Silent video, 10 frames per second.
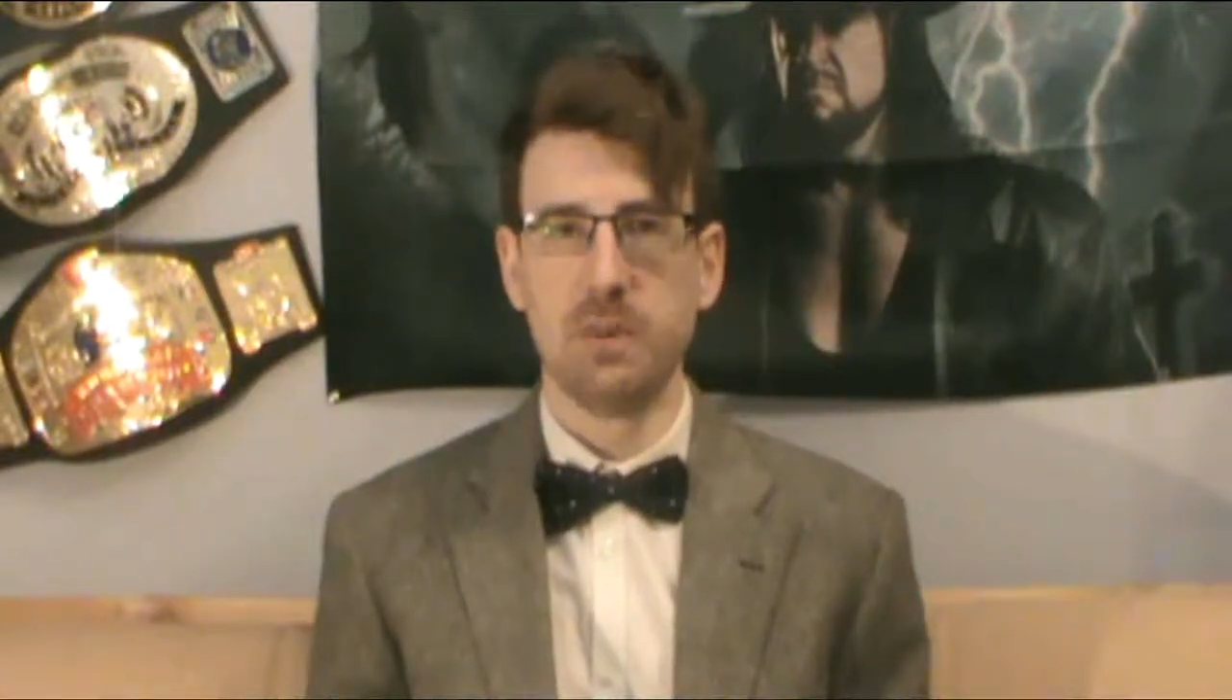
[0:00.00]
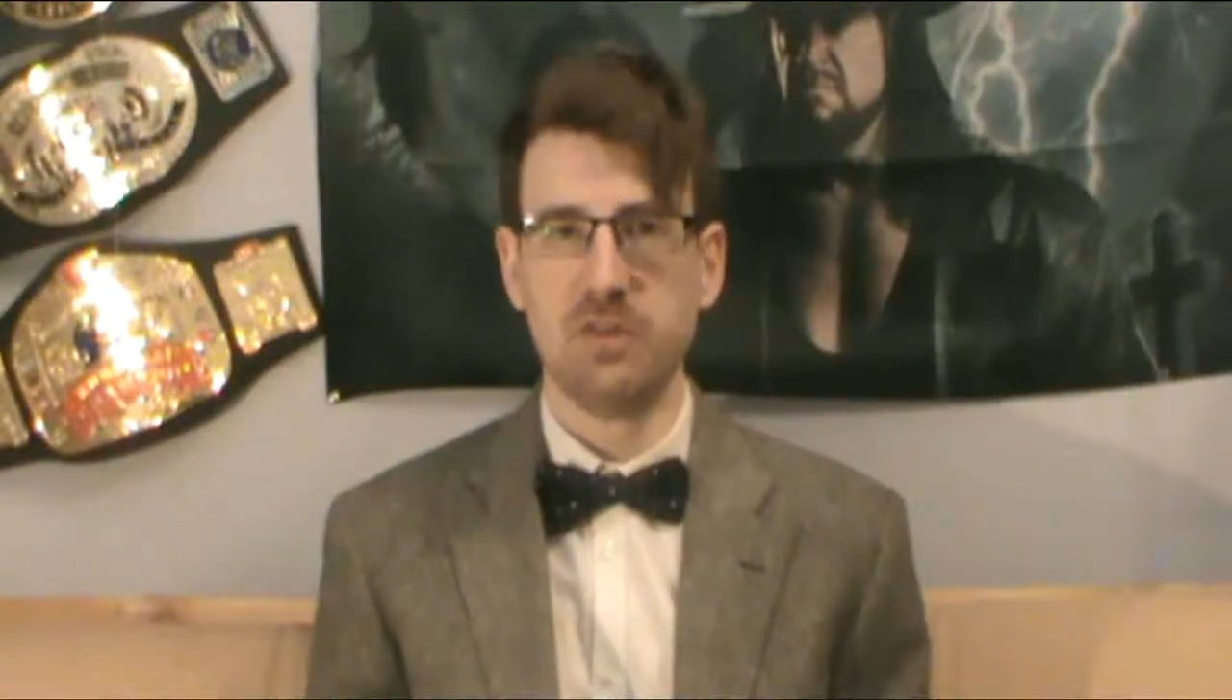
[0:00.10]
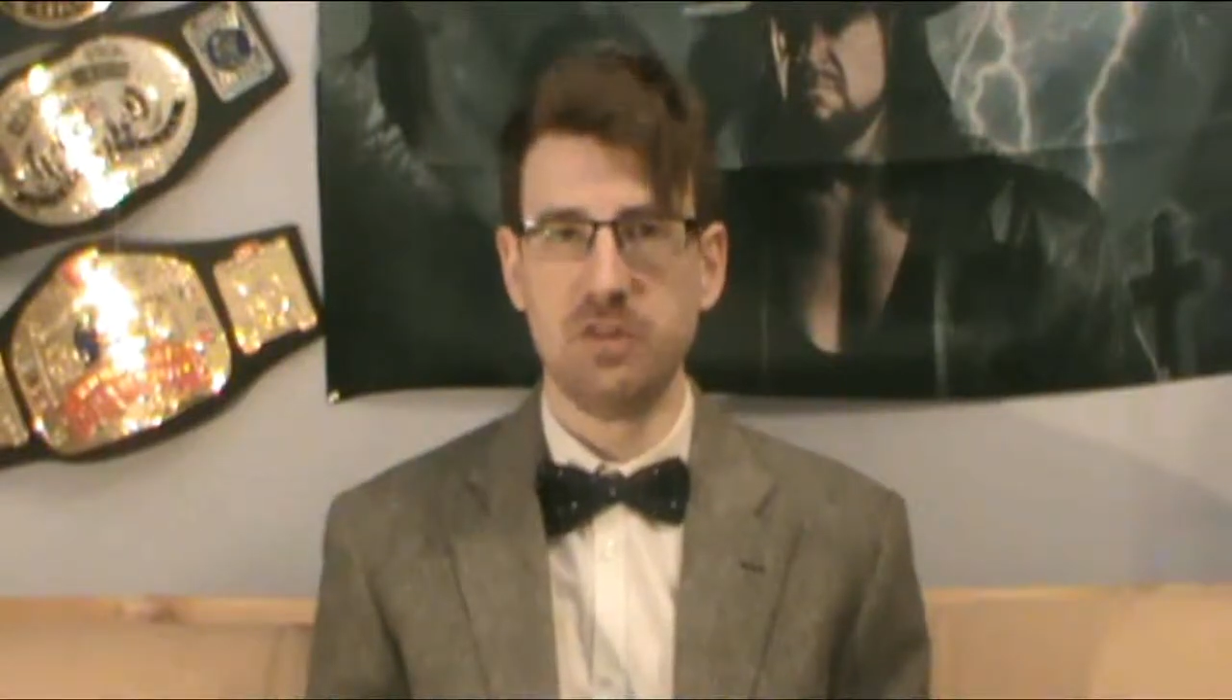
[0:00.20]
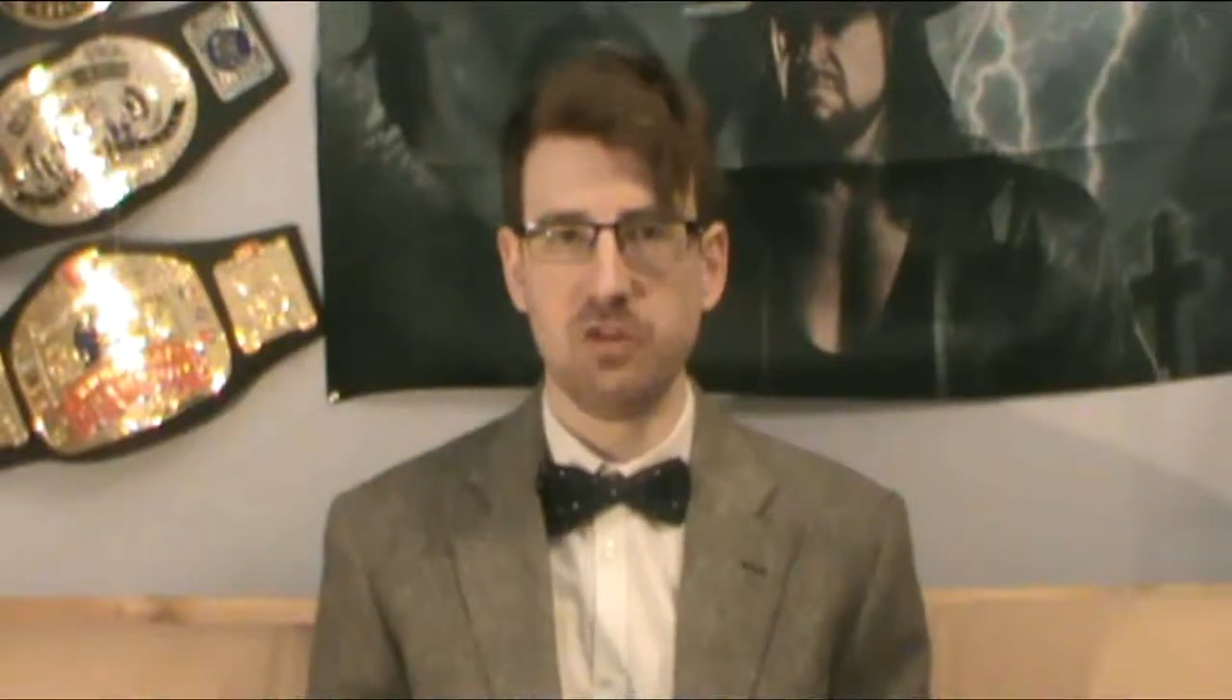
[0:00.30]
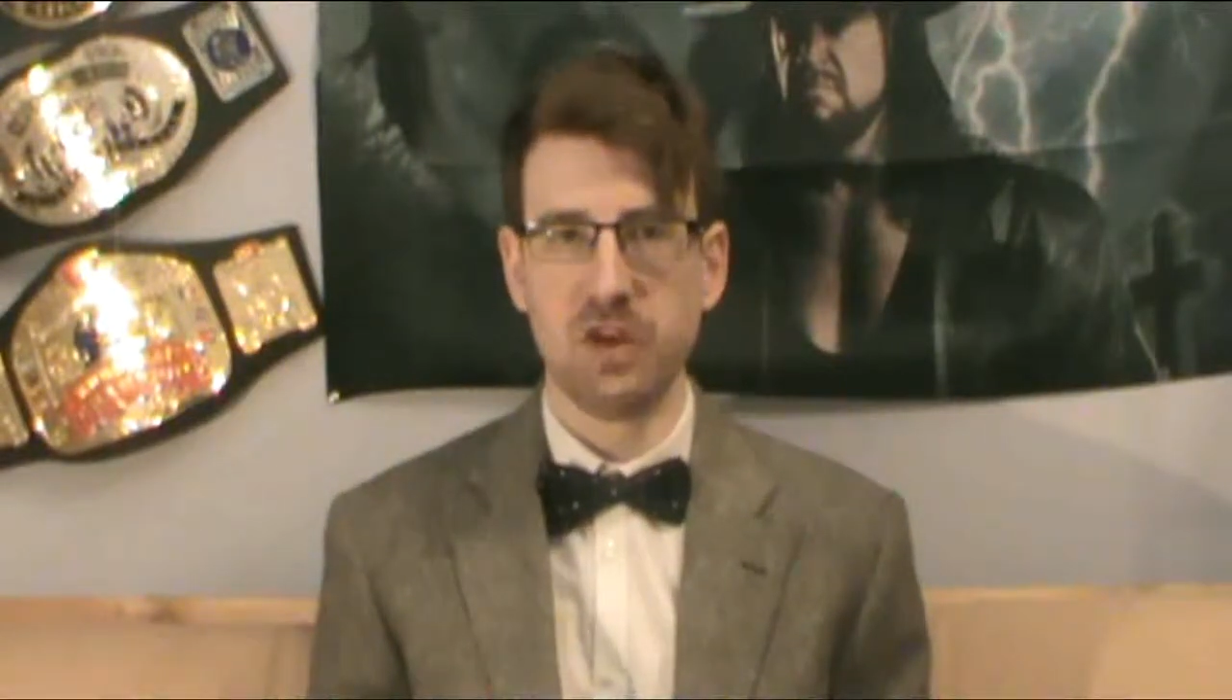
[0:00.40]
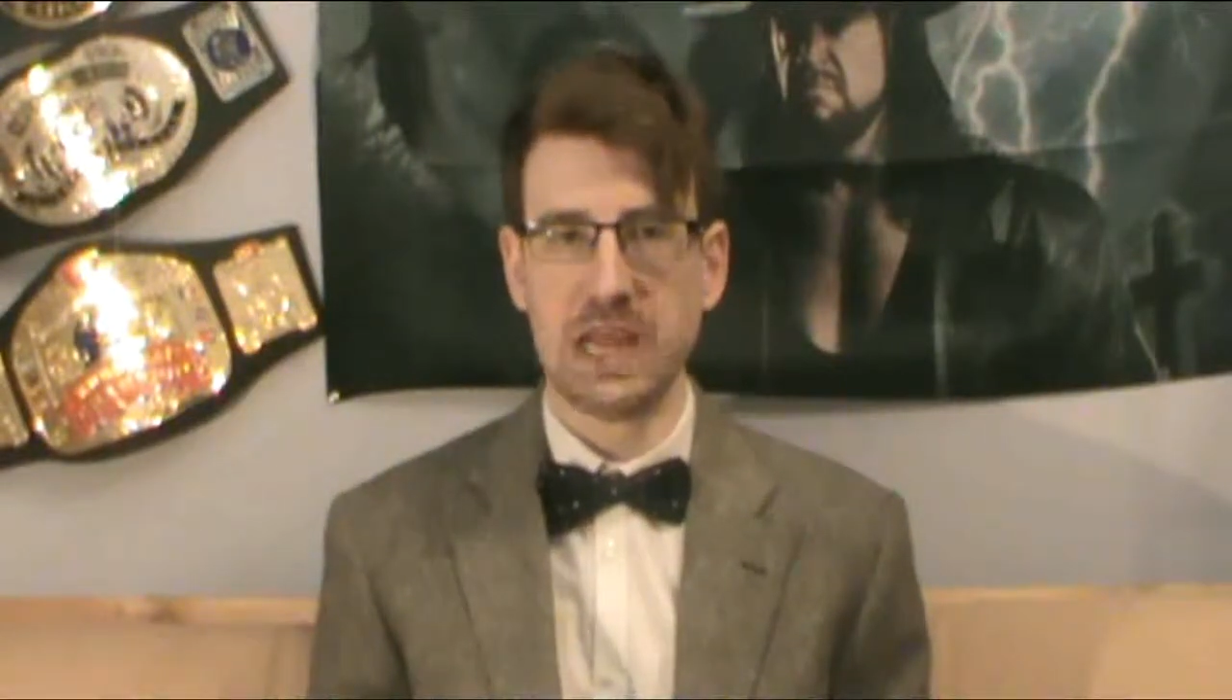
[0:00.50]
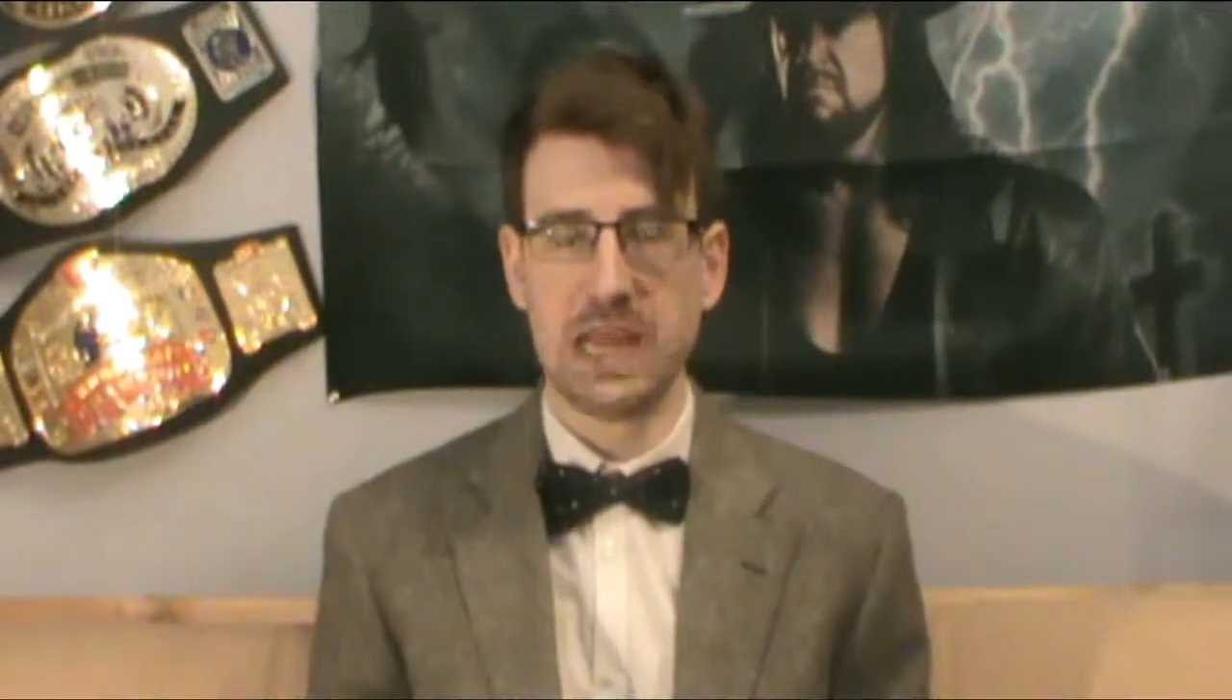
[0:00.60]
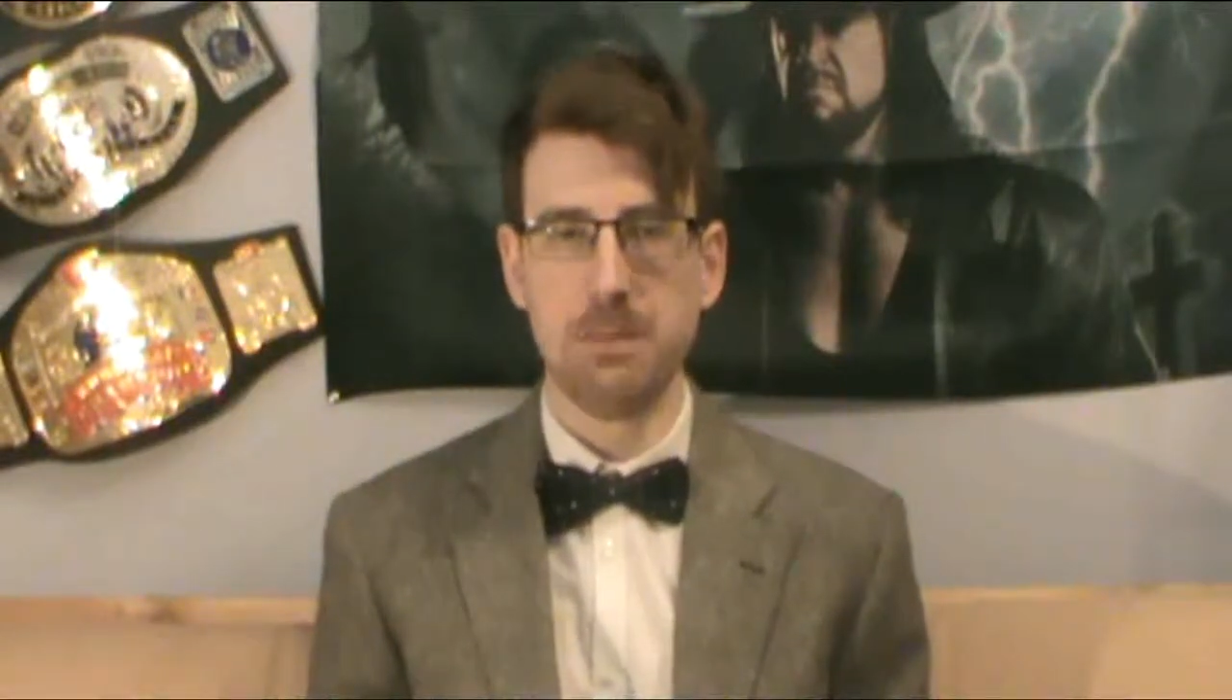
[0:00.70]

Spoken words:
positioning